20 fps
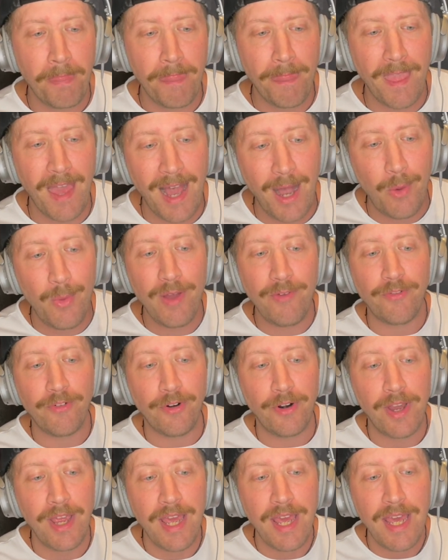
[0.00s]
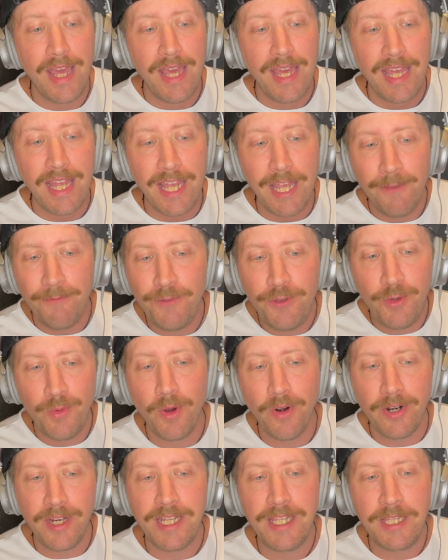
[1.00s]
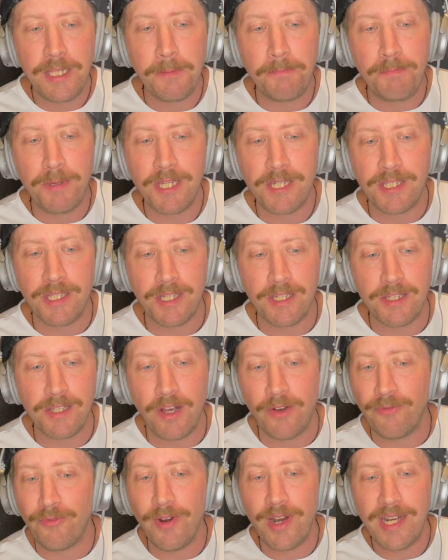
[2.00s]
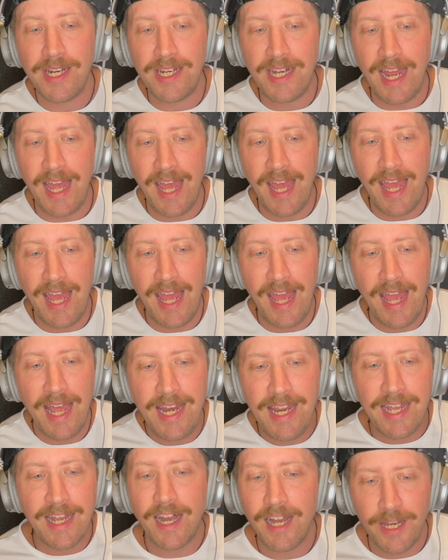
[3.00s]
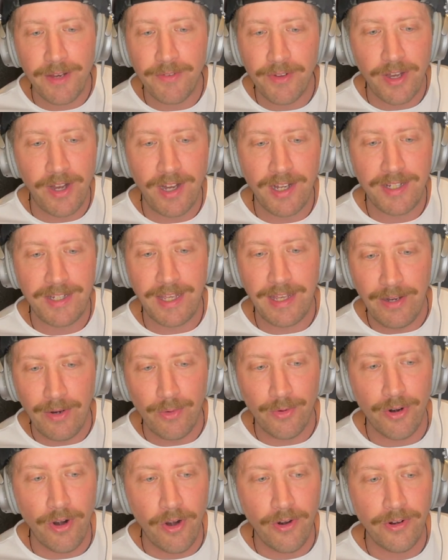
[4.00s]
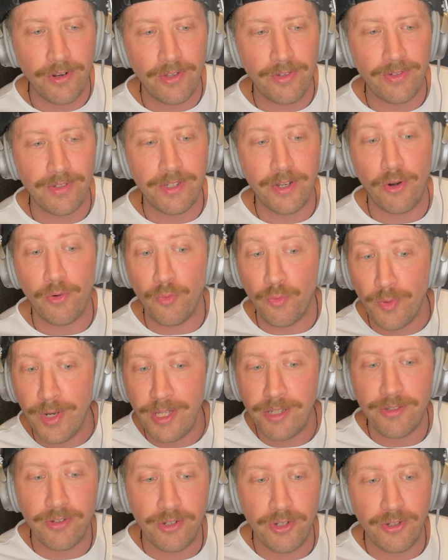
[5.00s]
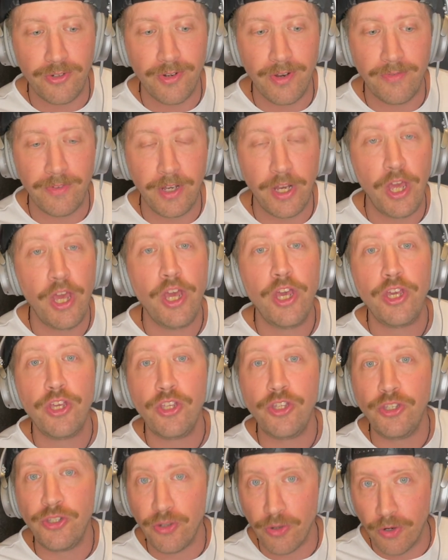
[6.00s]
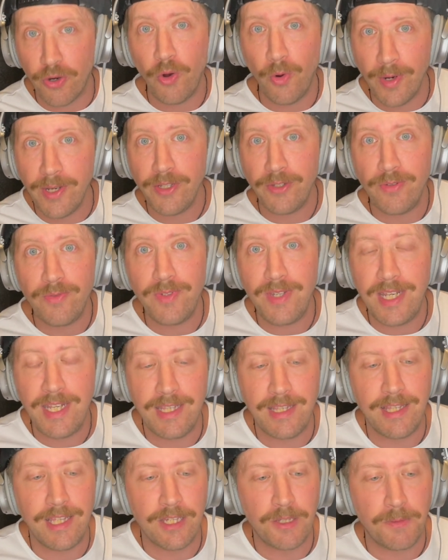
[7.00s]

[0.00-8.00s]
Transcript: However, if you are in the business of writing any kind of content or articles that are research driven, you're going to need this